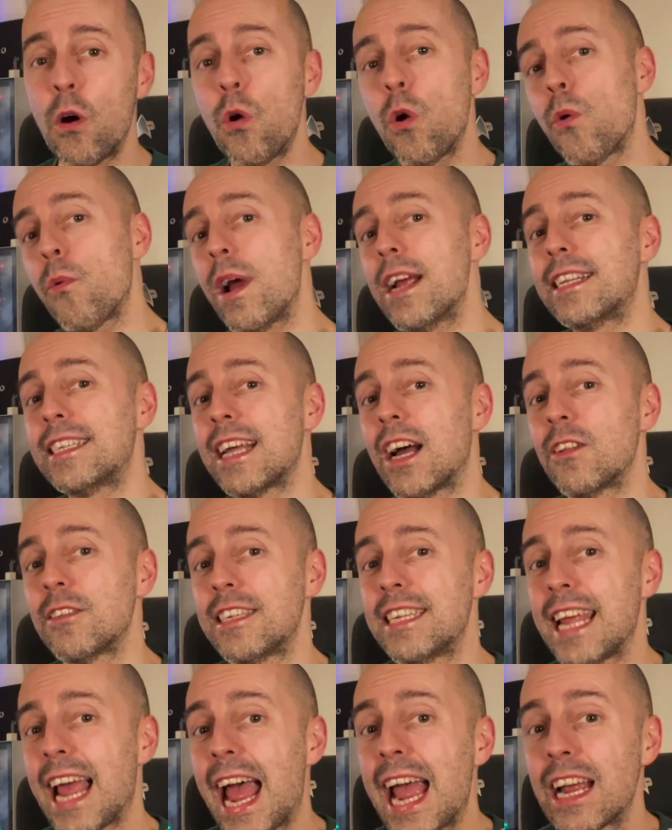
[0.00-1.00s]
all the way down
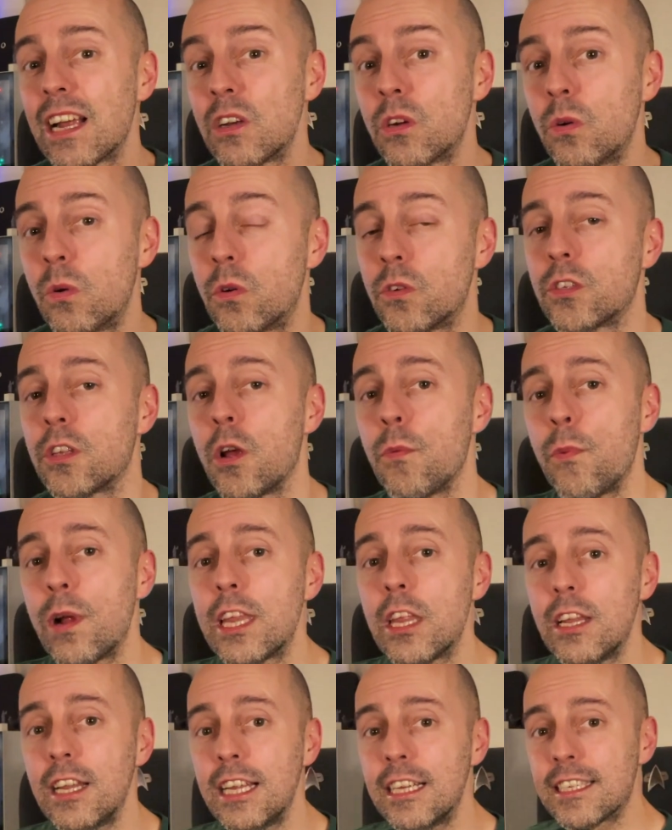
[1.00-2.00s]
to the ankle. So when
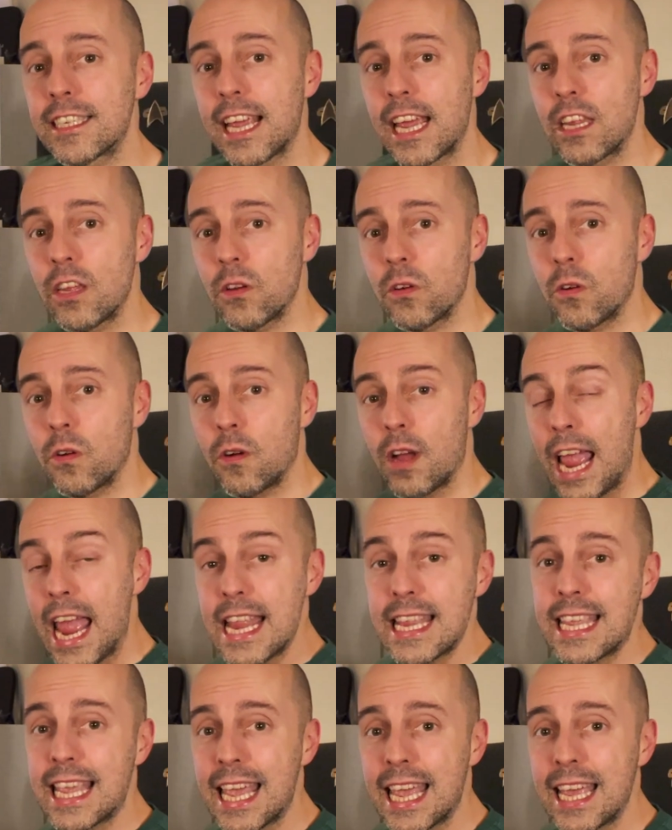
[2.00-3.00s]
you need to get your
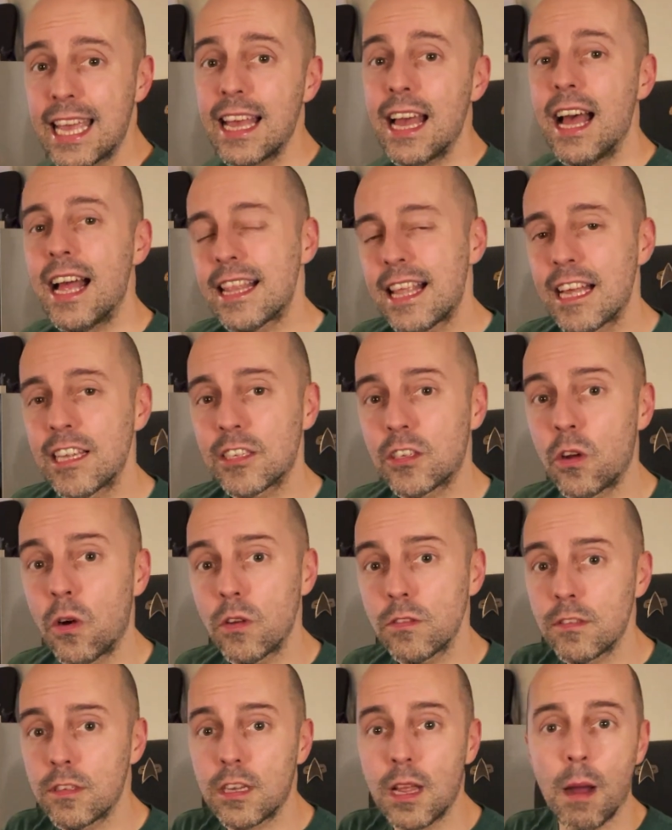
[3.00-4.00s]
headgear, that's
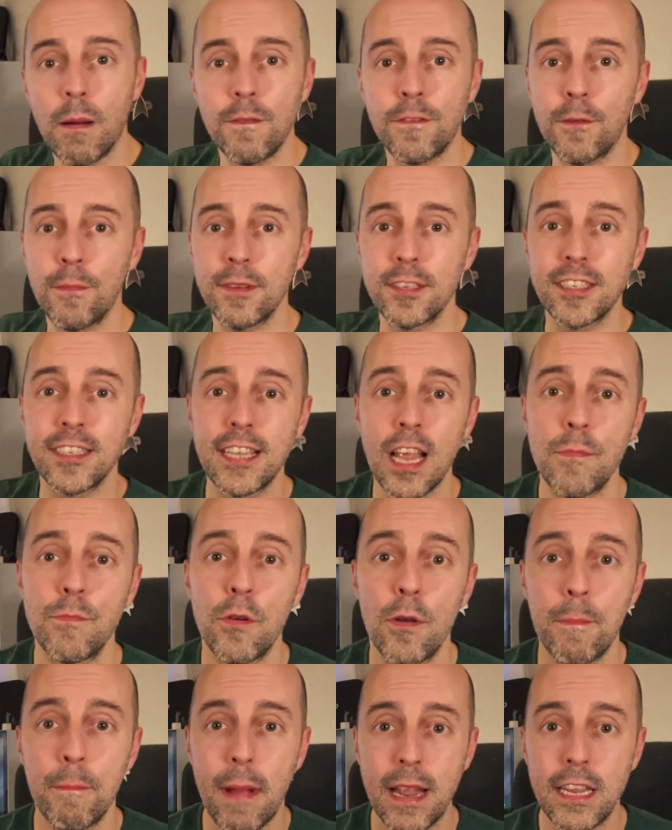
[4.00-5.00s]
got to come from a
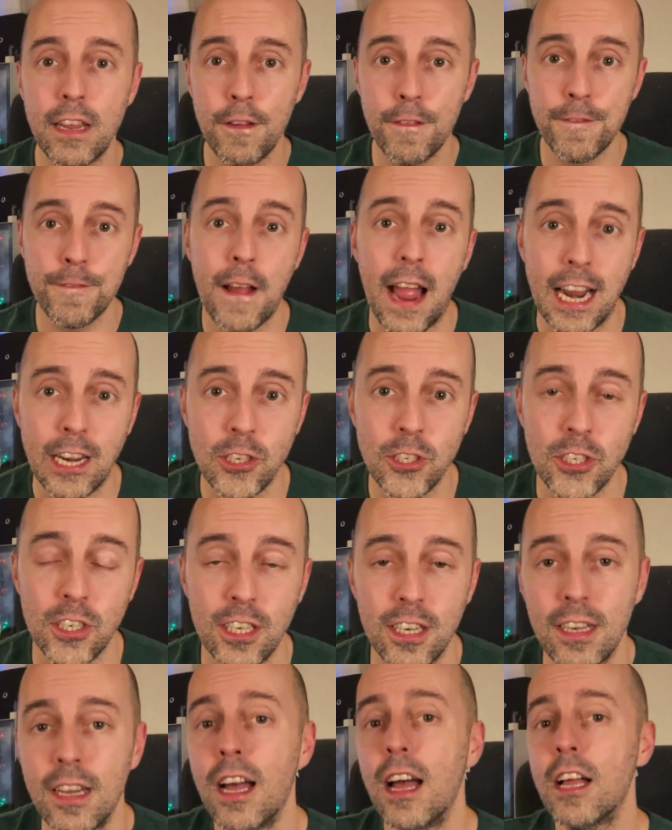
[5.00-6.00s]
separate
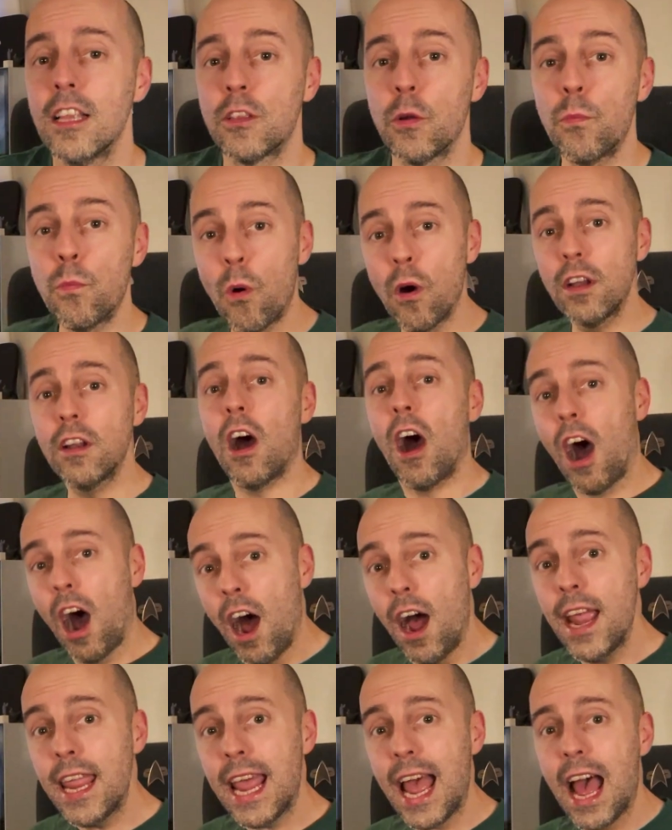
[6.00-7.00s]
manufacturer. The one
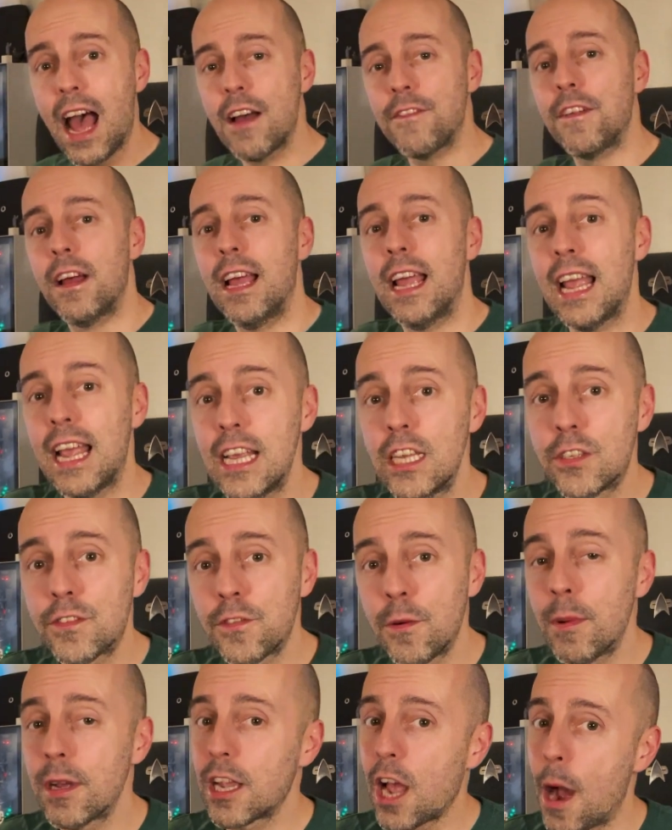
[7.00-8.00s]
I have is
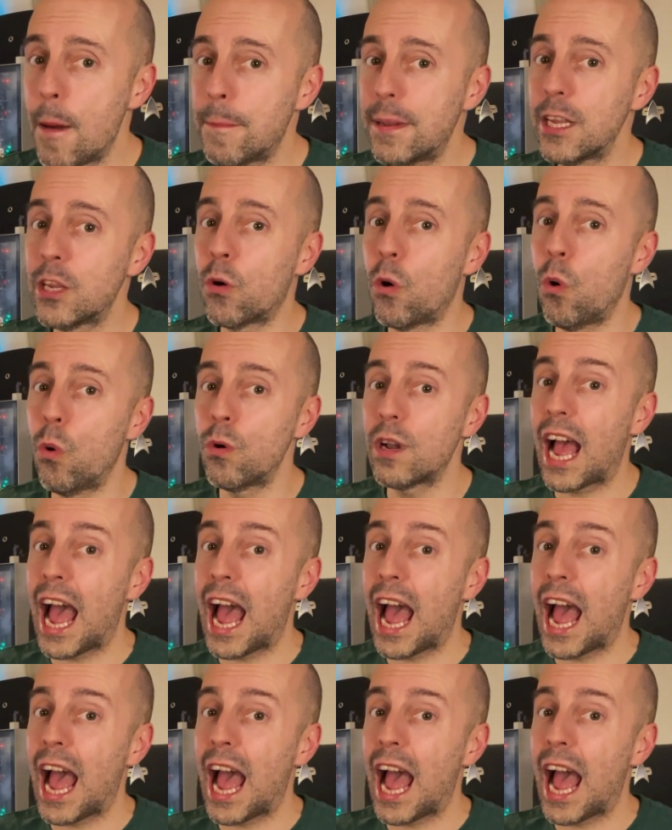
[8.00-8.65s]
from a company called